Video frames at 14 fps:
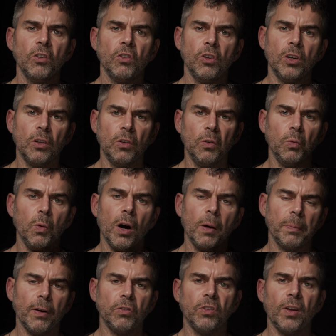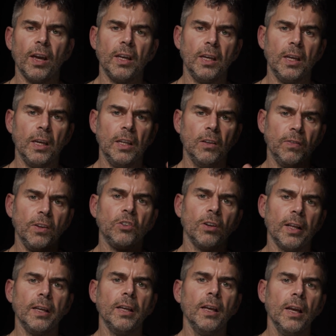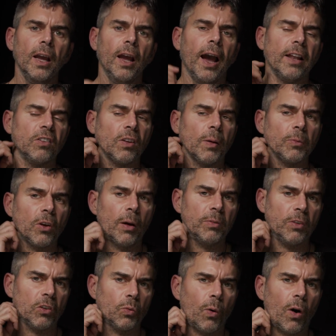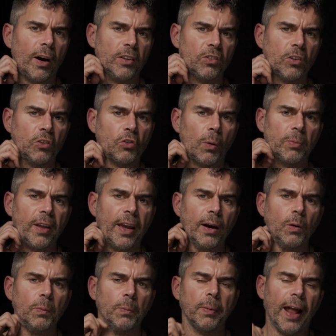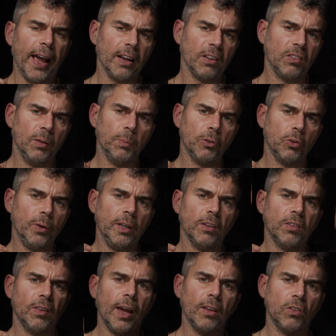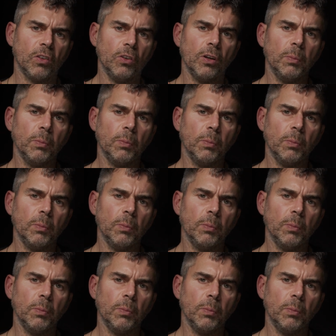so you can work both sets individually. And sometimes it's wise to drop down blacks in between the sets so you